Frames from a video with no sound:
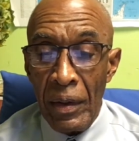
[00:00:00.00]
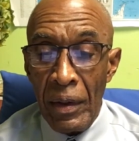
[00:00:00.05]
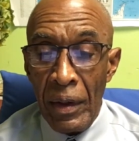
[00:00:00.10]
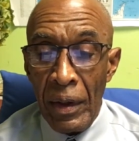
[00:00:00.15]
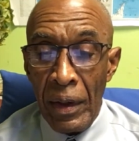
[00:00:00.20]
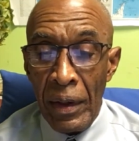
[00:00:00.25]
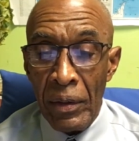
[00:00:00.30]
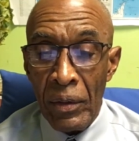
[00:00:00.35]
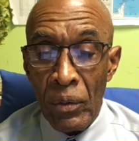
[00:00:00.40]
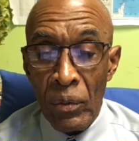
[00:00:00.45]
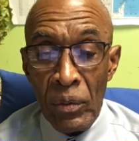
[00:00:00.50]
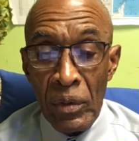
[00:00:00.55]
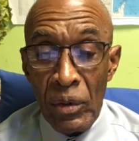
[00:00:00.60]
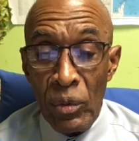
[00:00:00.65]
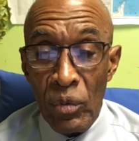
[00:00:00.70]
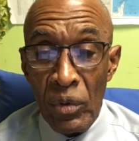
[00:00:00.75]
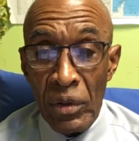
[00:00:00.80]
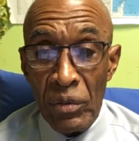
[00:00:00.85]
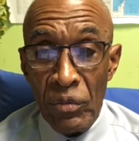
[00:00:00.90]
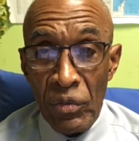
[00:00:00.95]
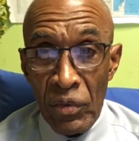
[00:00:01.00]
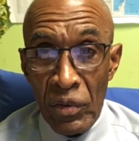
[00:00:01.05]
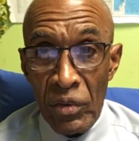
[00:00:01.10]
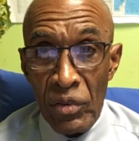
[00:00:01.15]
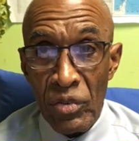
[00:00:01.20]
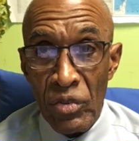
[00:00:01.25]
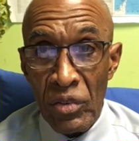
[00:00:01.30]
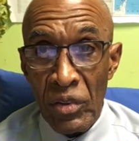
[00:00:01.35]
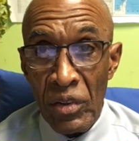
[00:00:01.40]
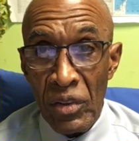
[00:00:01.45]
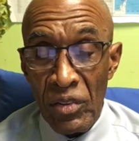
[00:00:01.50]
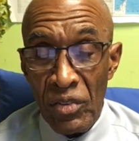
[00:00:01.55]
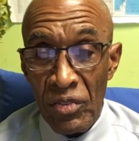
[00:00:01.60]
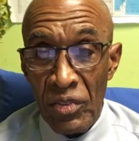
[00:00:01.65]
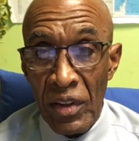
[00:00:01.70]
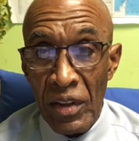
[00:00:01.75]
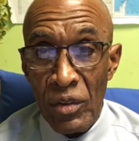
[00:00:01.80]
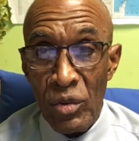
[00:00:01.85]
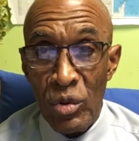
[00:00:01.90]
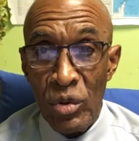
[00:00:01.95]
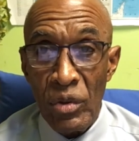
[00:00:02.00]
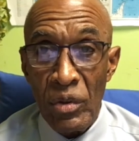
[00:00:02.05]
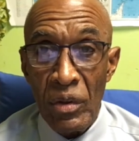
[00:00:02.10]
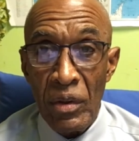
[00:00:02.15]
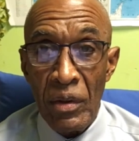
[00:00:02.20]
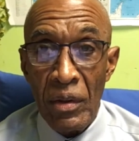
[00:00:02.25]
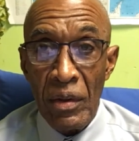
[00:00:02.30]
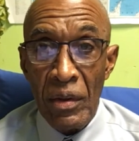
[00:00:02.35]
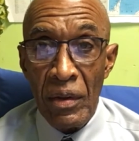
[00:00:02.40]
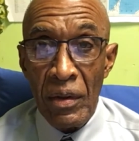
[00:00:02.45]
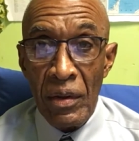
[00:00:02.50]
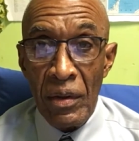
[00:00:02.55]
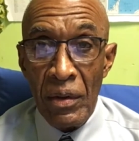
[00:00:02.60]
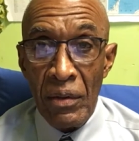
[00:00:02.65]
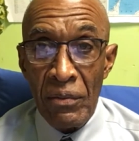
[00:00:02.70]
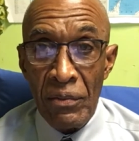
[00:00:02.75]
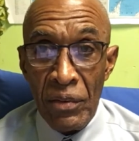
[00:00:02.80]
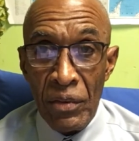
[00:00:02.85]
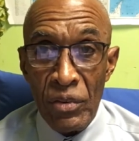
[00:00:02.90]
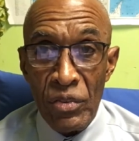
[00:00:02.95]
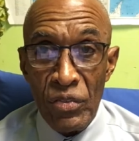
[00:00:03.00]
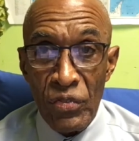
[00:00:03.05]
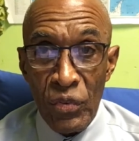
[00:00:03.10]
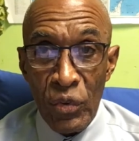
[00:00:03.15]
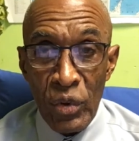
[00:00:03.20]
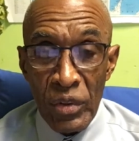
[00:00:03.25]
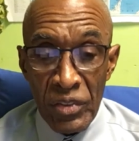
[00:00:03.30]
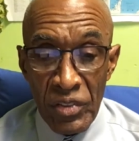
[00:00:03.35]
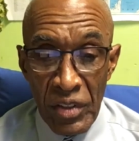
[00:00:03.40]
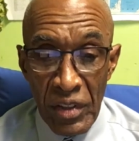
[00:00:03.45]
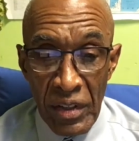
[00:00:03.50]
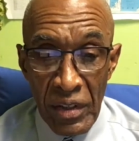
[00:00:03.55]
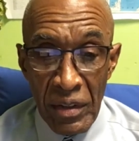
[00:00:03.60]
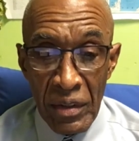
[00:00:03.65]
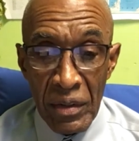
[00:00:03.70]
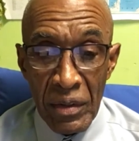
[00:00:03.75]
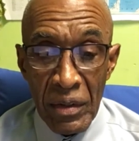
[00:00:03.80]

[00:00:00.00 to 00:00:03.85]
And only one verse in this section, verse 14.